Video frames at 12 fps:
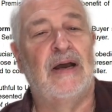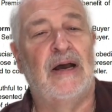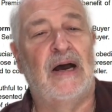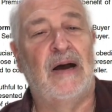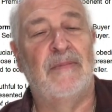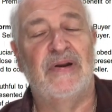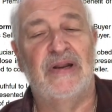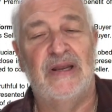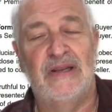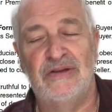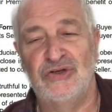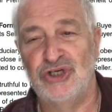I'm going to
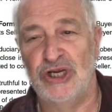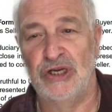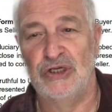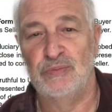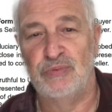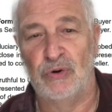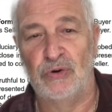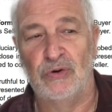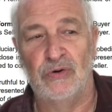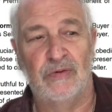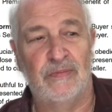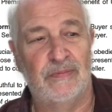interchange
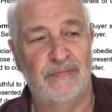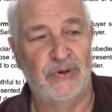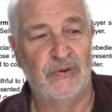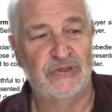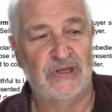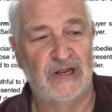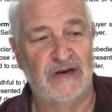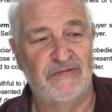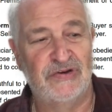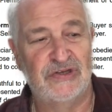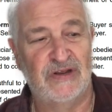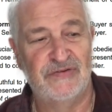broker, because a lot of
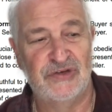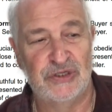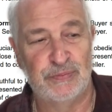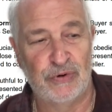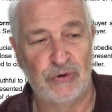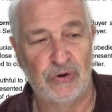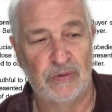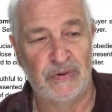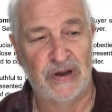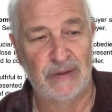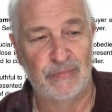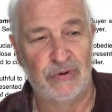this stuff says broker, by
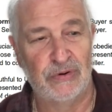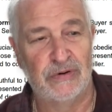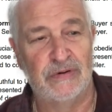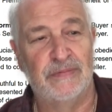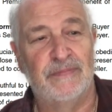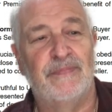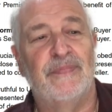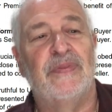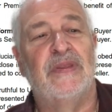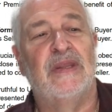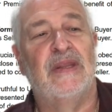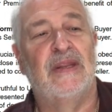a broker,
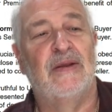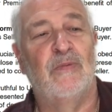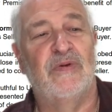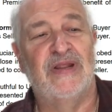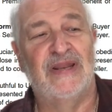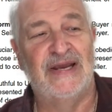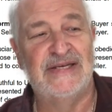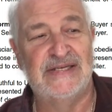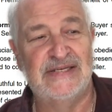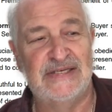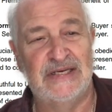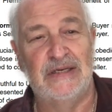with the
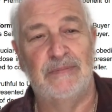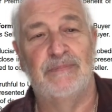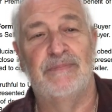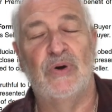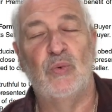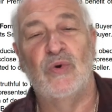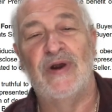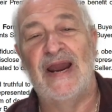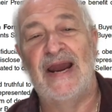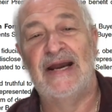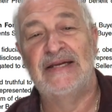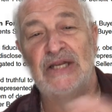licensee, but we're
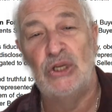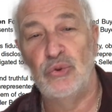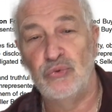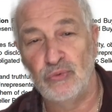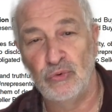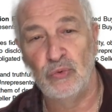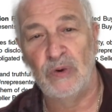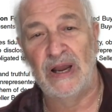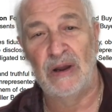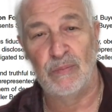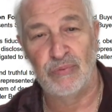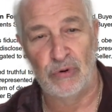acting through
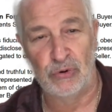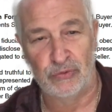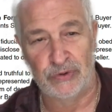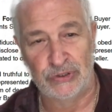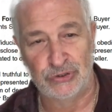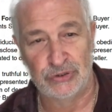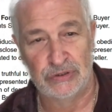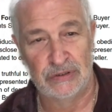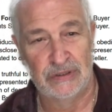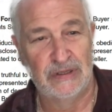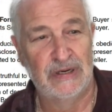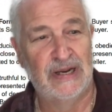our brokerage.
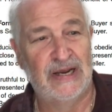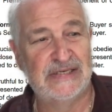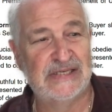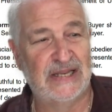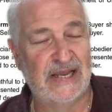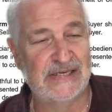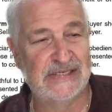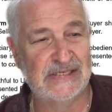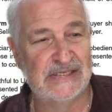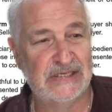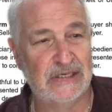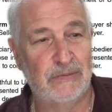As a
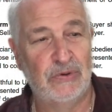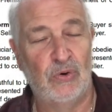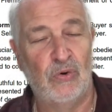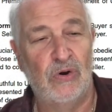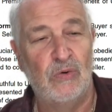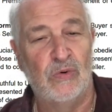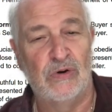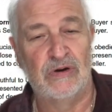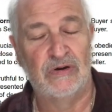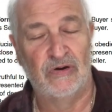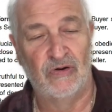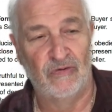licensee, we all work
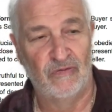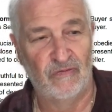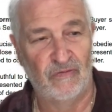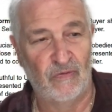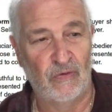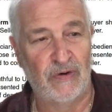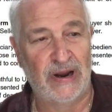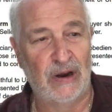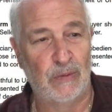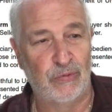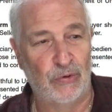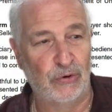for our
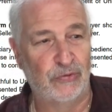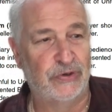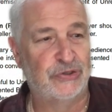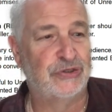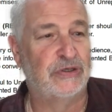brokerage.